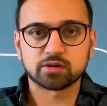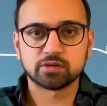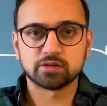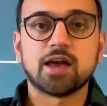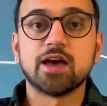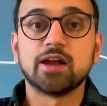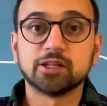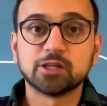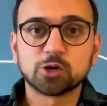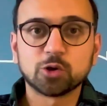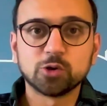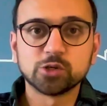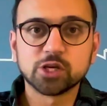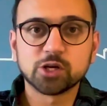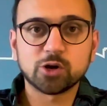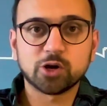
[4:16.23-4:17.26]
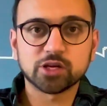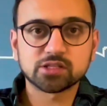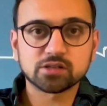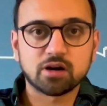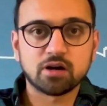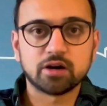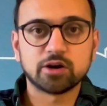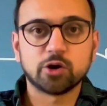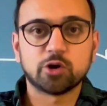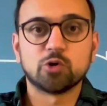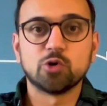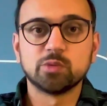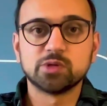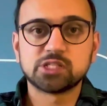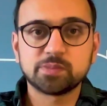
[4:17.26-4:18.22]
And other closing costs are your home
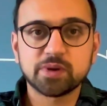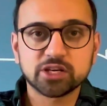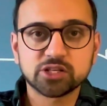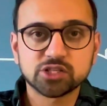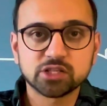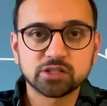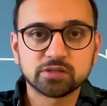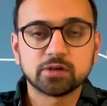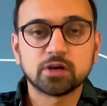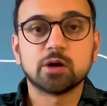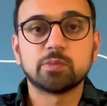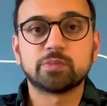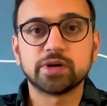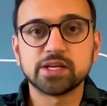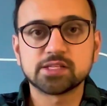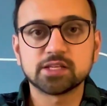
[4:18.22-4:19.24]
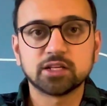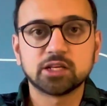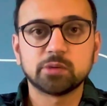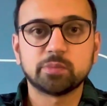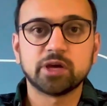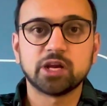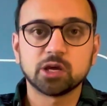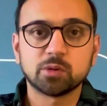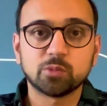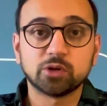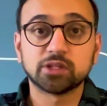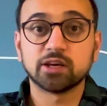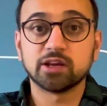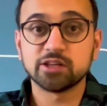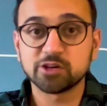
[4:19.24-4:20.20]
inspection, appraisal depending on the
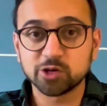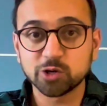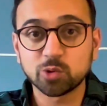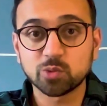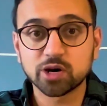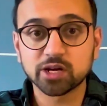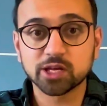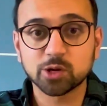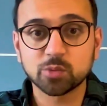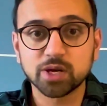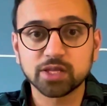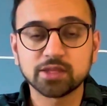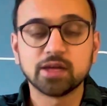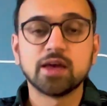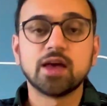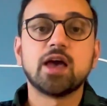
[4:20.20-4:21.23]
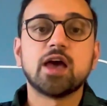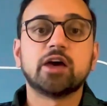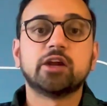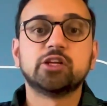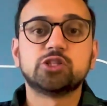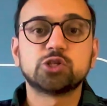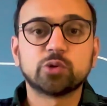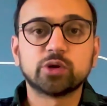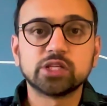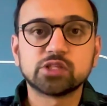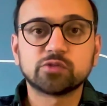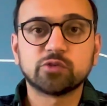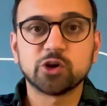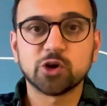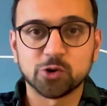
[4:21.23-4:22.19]
lender you're working with, and insurance for
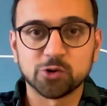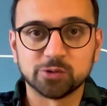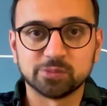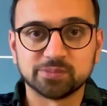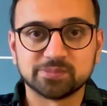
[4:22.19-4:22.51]
your home.